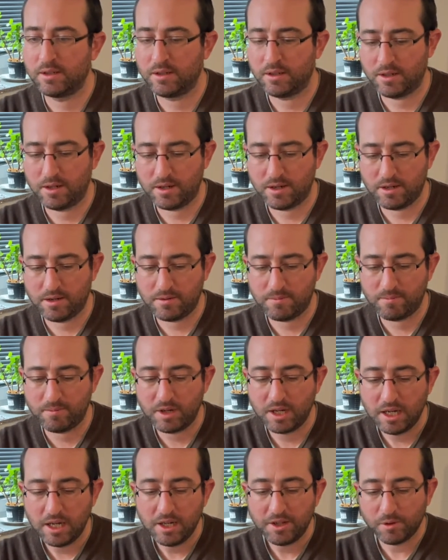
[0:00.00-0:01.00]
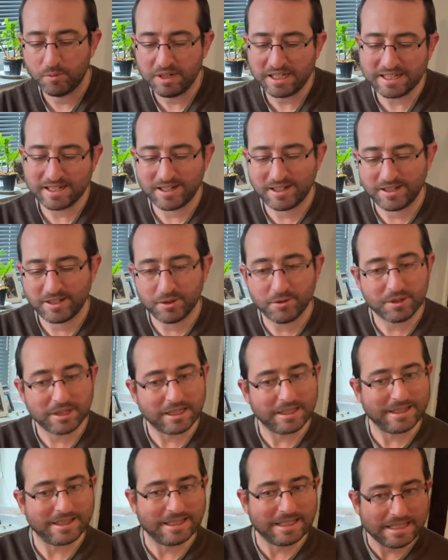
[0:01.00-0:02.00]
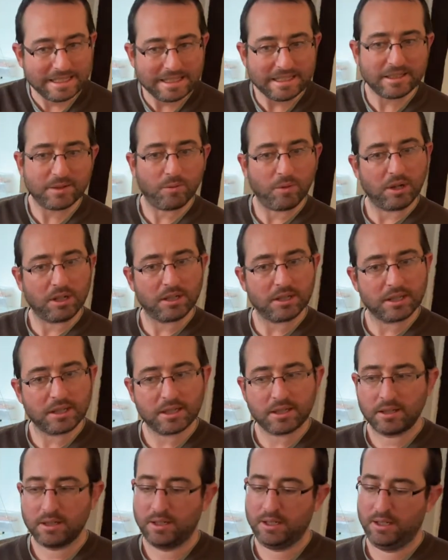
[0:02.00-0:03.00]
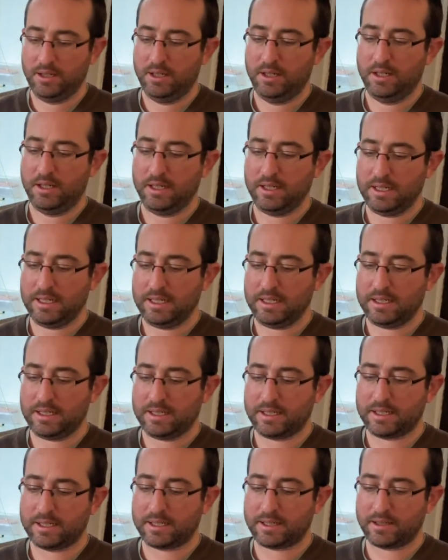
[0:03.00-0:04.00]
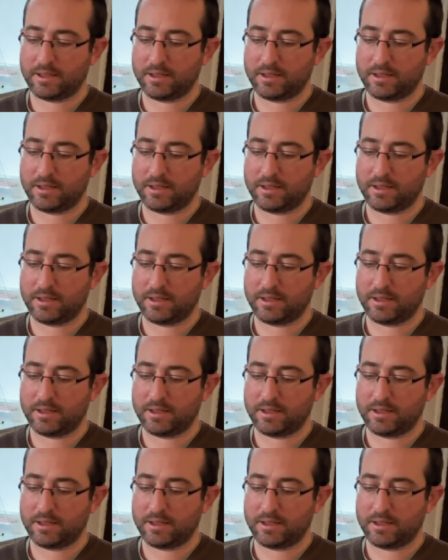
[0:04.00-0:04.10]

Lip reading: The reason I use these ones is